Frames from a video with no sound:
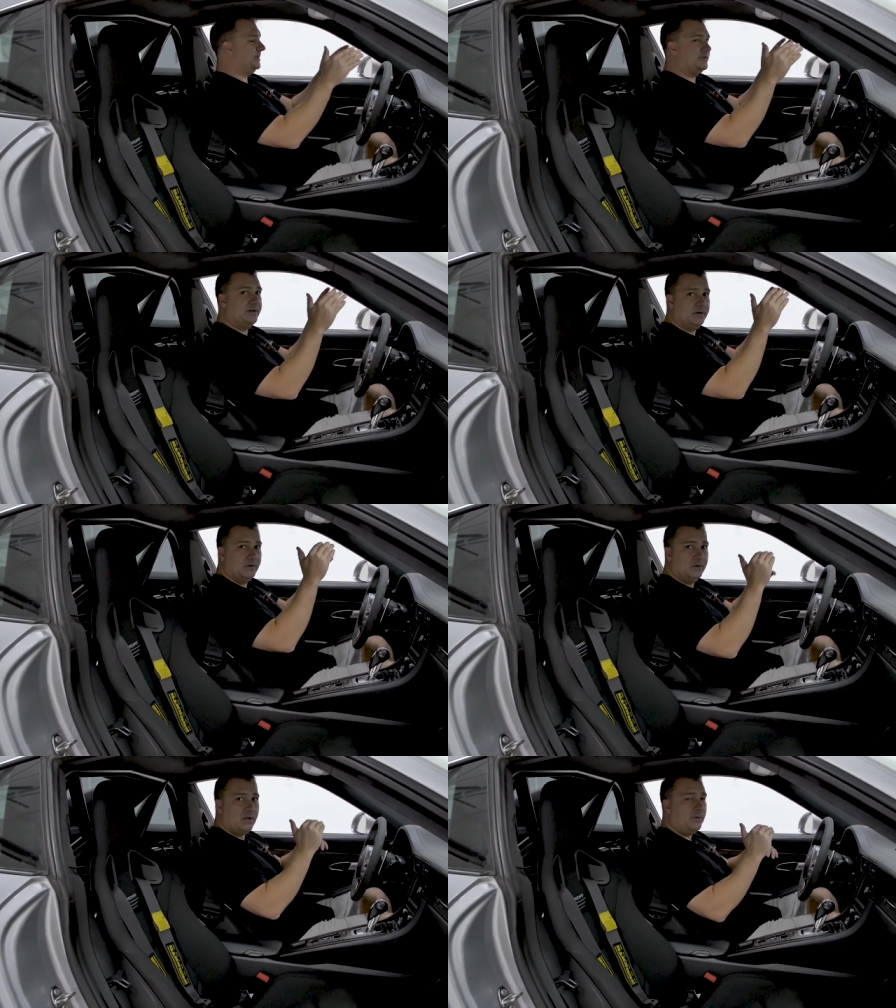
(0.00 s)
You sit a
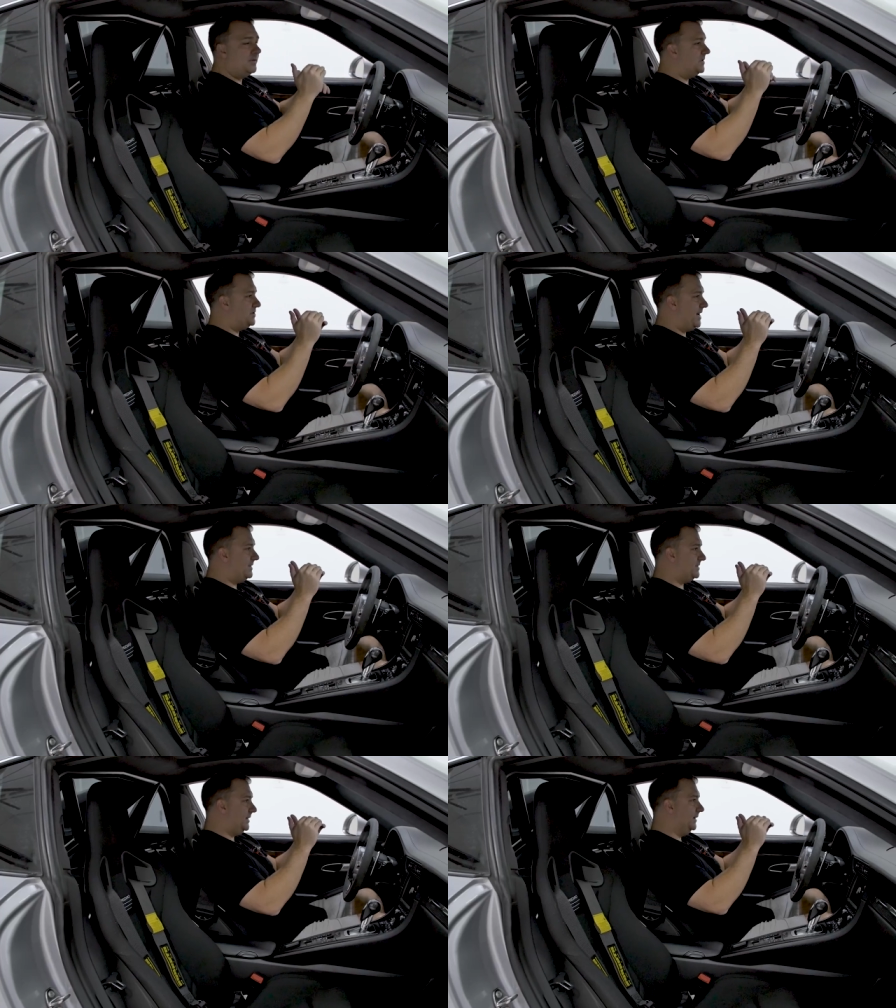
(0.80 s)
little lower in the
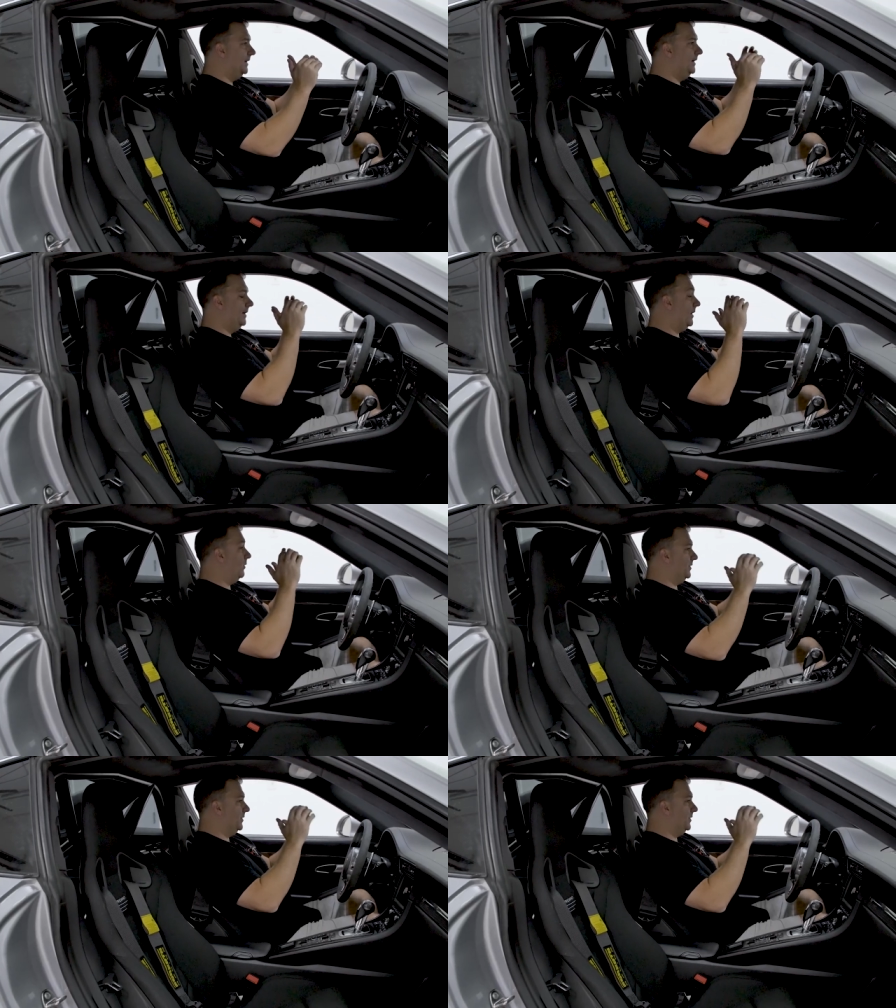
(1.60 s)
chassis, uh,